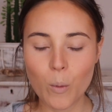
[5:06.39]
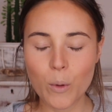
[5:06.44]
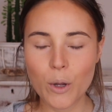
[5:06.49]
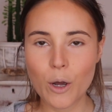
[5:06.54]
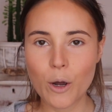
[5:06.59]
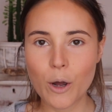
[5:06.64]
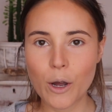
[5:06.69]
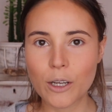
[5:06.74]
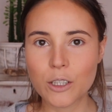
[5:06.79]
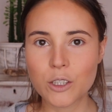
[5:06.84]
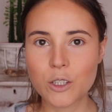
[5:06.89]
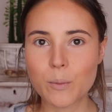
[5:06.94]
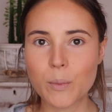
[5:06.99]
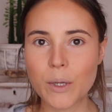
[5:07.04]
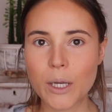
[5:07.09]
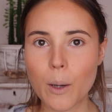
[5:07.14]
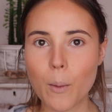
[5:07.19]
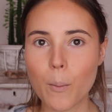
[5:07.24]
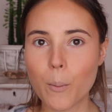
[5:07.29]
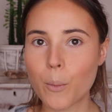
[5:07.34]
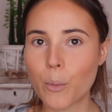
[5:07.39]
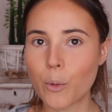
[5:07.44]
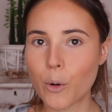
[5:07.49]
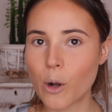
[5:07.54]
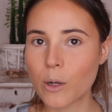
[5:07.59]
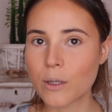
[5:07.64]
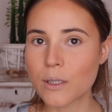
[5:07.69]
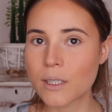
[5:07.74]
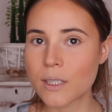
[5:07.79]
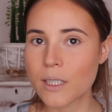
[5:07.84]
we are going to be
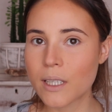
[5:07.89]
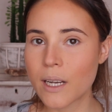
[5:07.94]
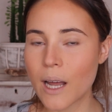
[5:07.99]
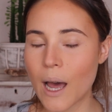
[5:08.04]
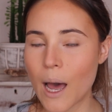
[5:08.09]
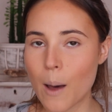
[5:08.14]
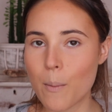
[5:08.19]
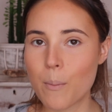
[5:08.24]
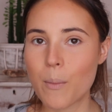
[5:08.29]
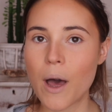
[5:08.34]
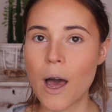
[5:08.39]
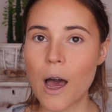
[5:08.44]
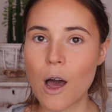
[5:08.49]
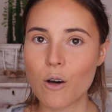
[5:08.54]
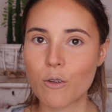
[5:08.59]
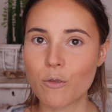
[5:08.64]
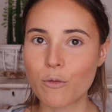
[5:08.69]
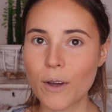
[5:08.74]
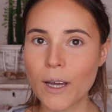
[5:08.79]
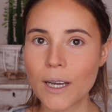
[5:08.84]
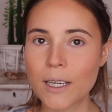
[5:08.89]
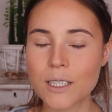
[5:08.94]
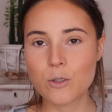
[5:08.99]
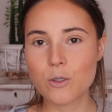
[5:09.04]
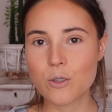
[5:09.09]
bronzing up our face.